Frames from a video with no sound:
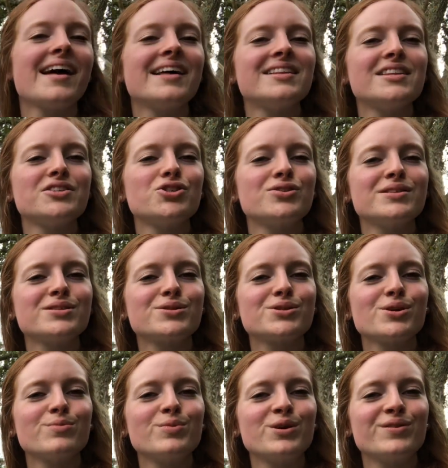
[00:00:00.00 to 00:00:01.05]
and the trees are
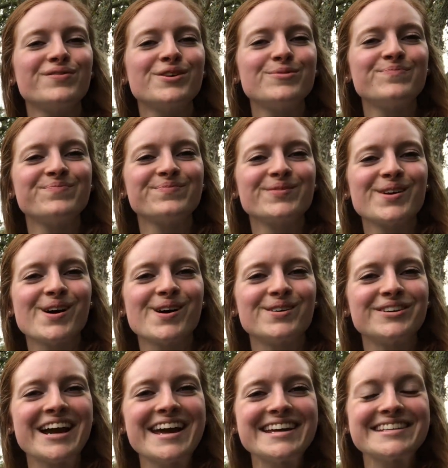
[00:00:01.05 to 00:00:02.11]
so beautiful.
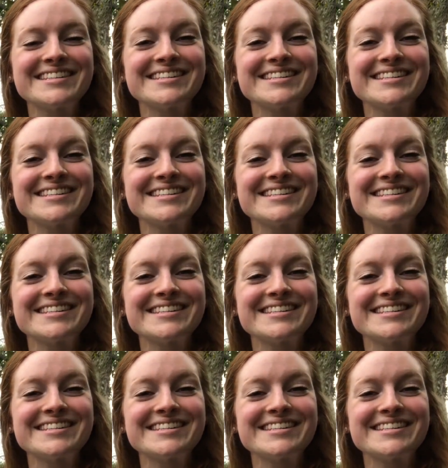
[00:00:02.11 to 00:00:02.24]
All right,